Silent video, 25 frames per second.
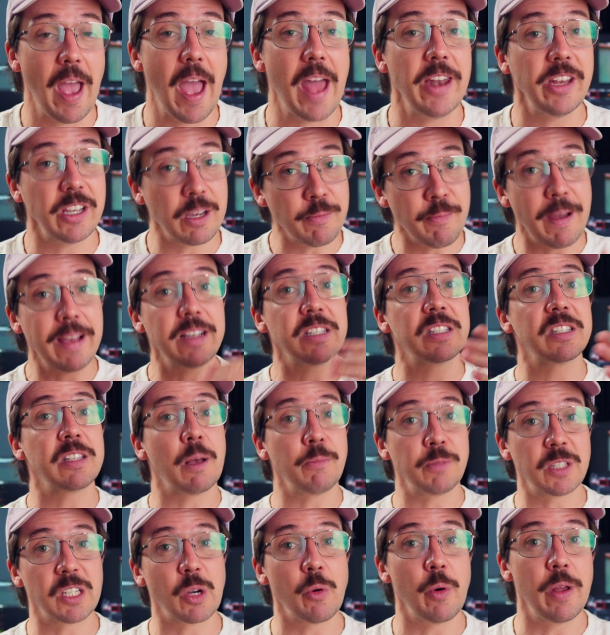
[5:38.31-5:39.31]
and you can make
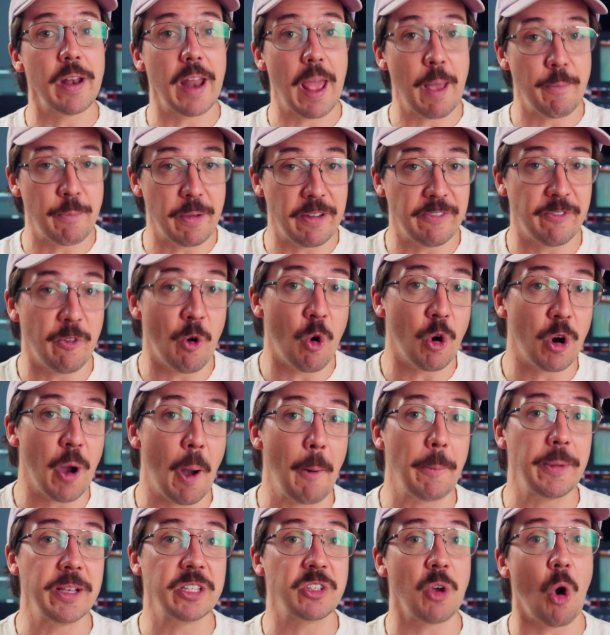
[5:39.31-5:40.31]
subsequent MP4
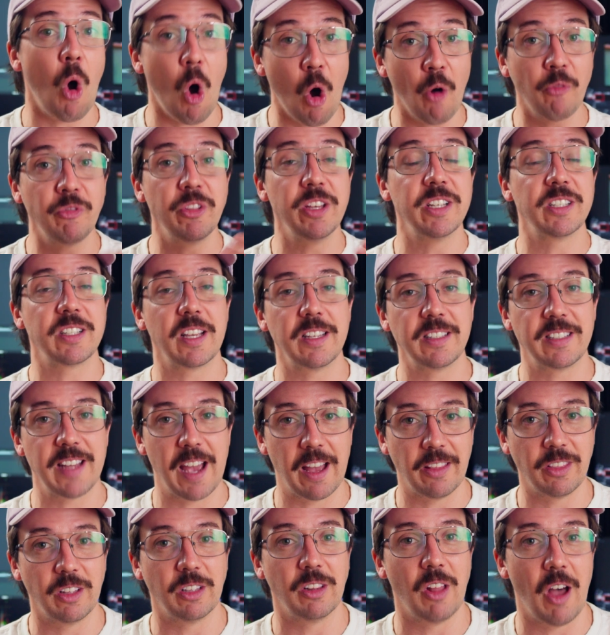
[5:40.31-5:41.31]
copies of this
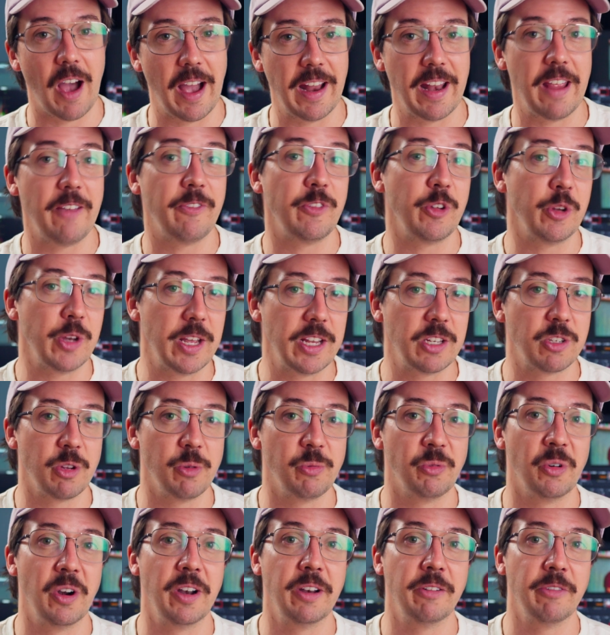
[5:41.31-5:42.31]
down the line if you need to
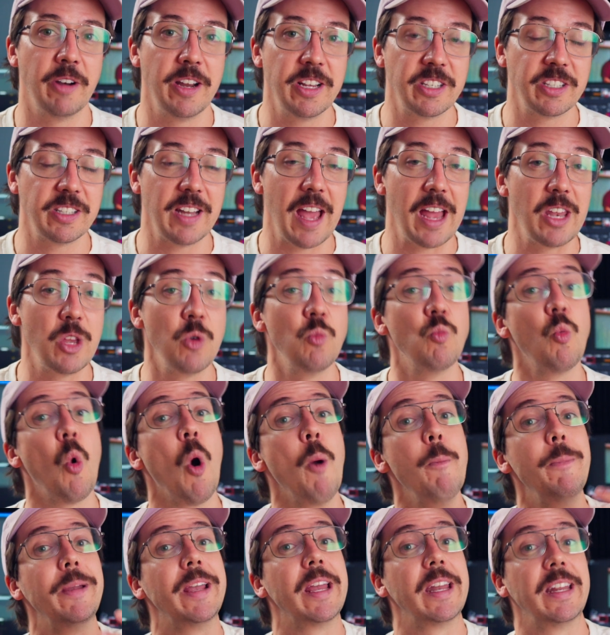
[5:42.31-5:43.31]
for any reason, and you
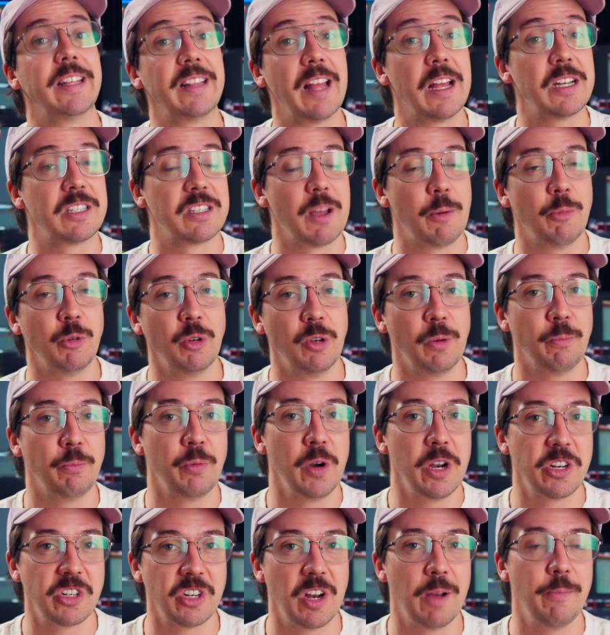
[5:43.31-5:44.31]
won't be getting that double
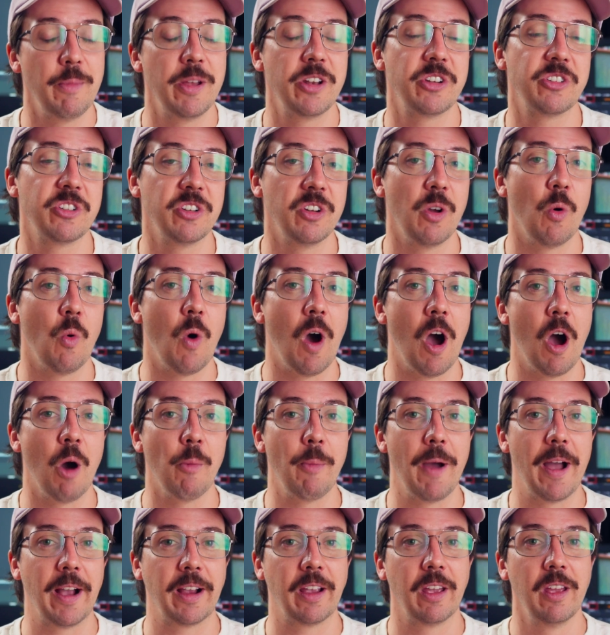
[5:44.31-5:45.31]
compression I mentioned a while
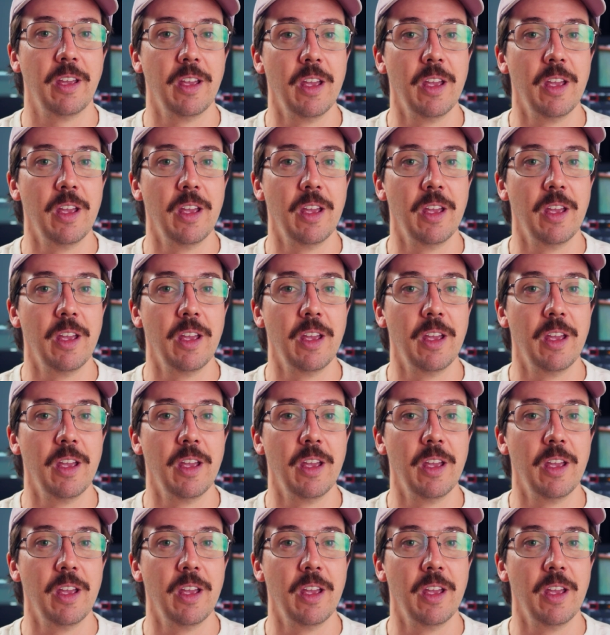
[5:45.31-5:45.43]
back